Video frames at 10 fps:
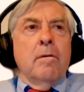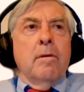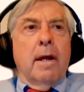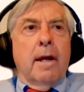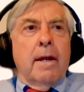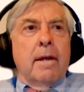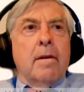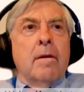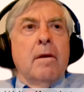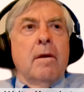you that
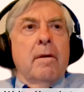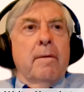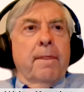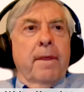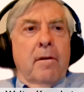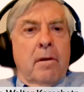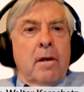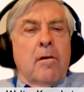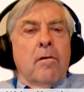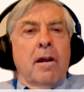there are
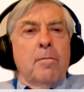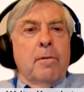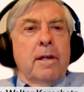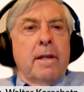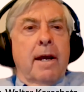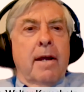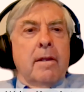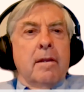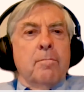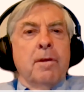incredibly
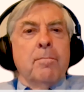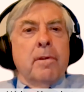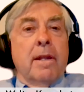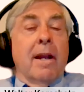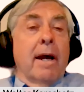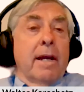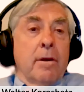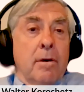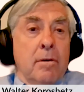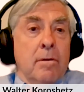talented people that I
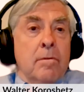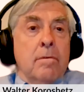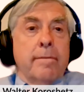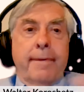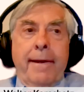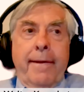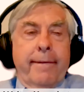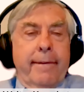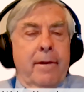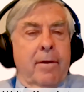know
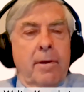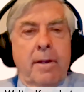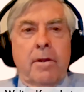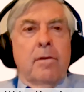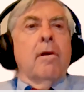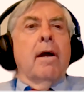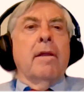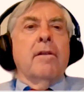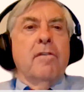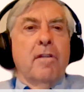you know, in the
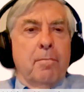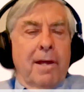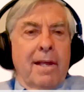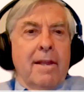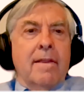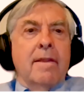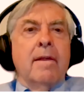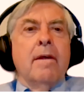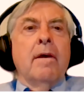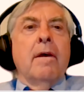neurology space,
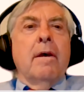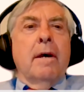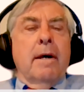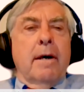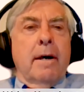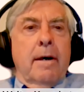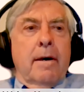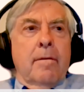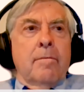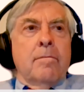
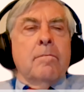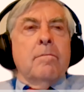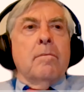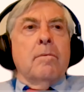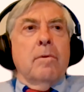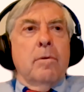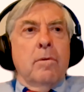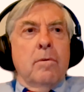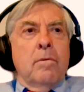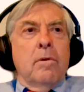um,
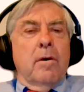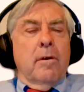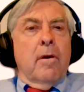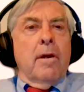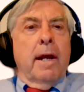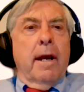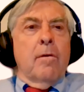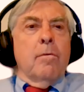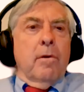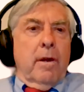who are, are,
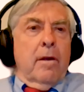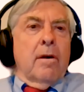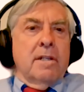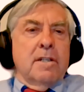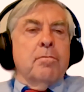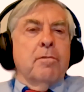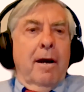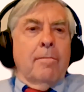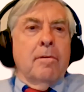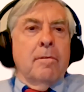now working on this
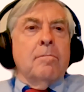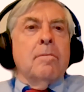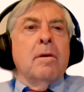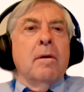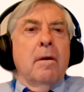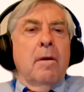problem